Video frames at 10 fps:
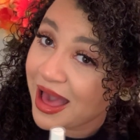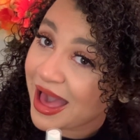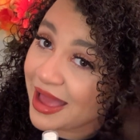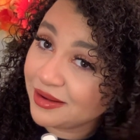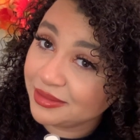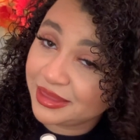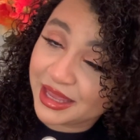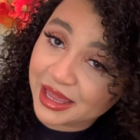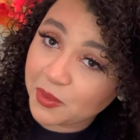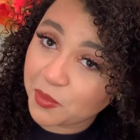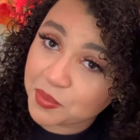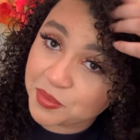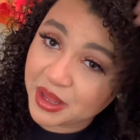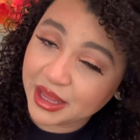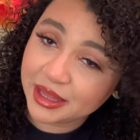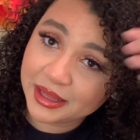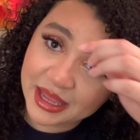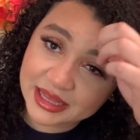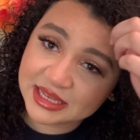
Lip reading: I don't think it